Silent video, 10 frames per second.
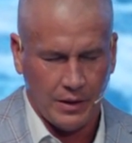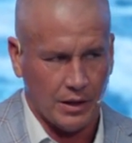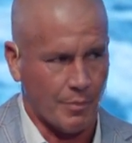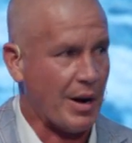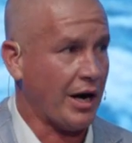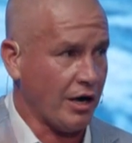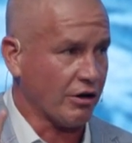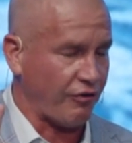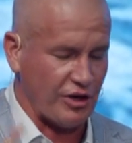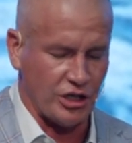A
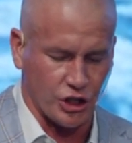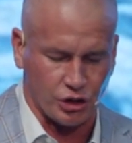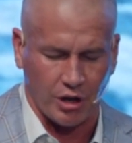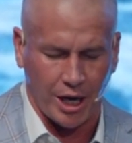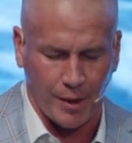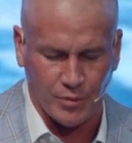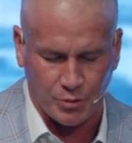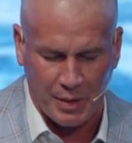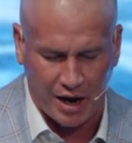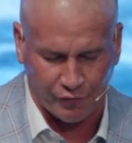biography describes
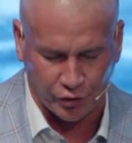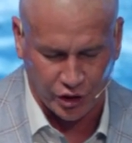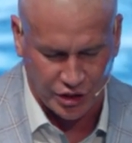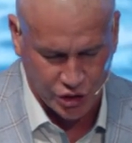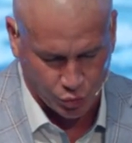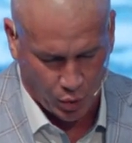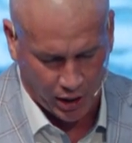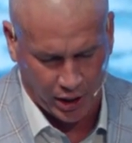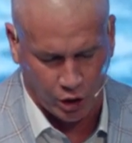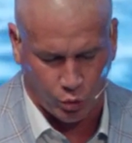Spafford this
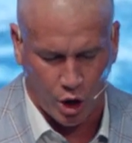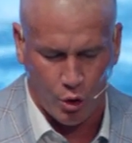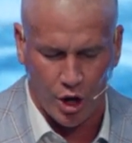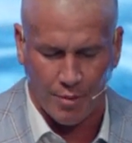way quote,